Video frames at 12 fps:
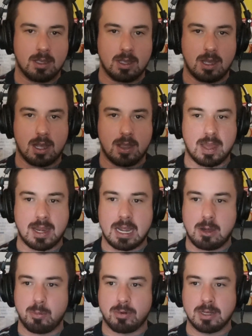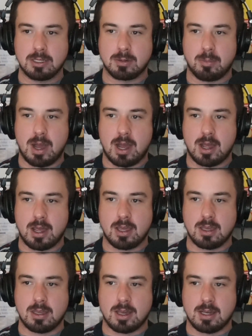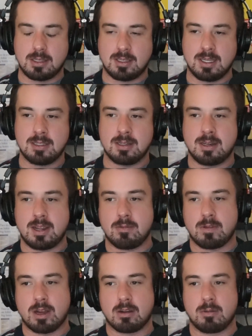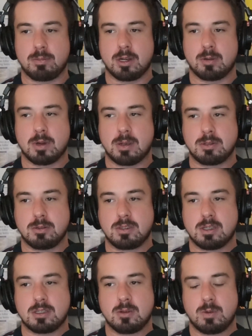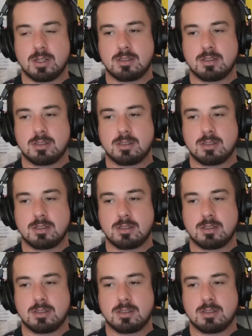That now brings my season-to-date record on player props to 61,